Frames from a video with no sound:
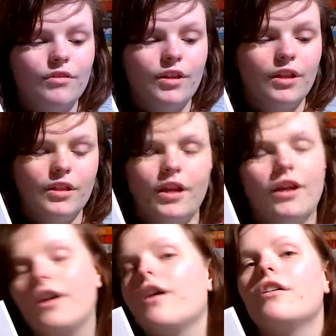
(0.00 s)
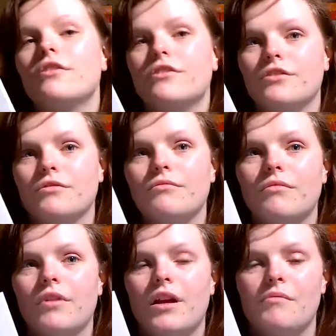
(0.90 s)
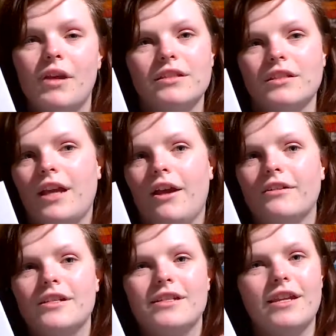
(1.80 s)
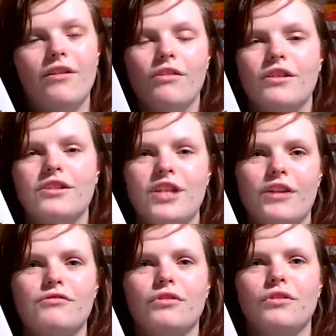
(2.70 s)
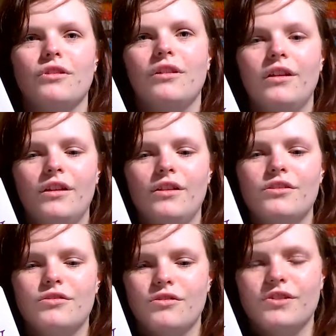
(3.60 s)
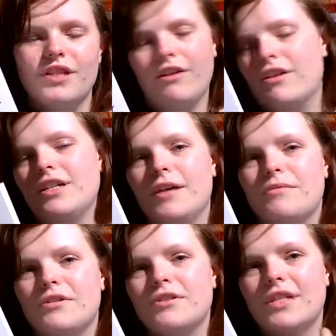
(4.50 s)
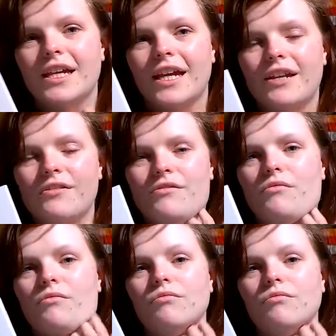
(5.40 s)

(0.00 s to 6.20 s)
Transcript: think they are some amazing characters. They're not the general sort of stereotypes you see in